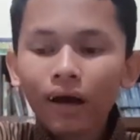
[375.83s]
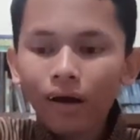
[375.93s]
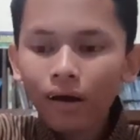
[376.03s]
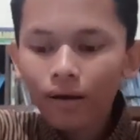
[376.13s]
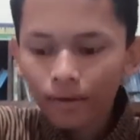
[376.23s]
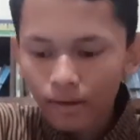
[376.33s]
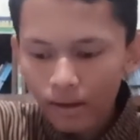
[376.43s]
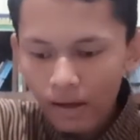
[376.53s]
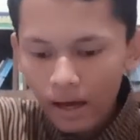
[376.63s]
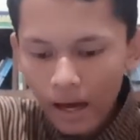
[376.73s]
are
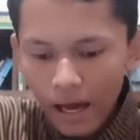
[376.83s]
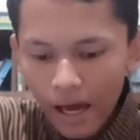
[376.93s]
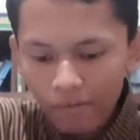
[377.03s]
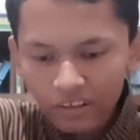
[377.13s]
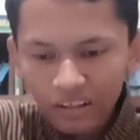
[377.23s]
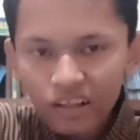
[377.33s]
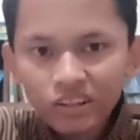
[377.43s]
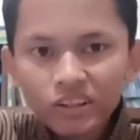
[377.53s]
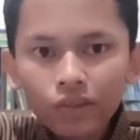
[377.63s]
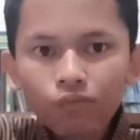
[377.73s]
have a
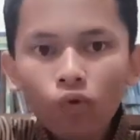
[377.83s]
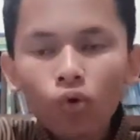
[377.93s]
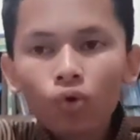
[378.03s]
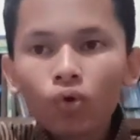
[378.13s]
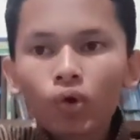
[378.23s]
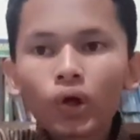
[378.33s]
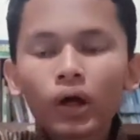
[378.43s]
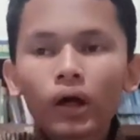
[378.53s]
lust for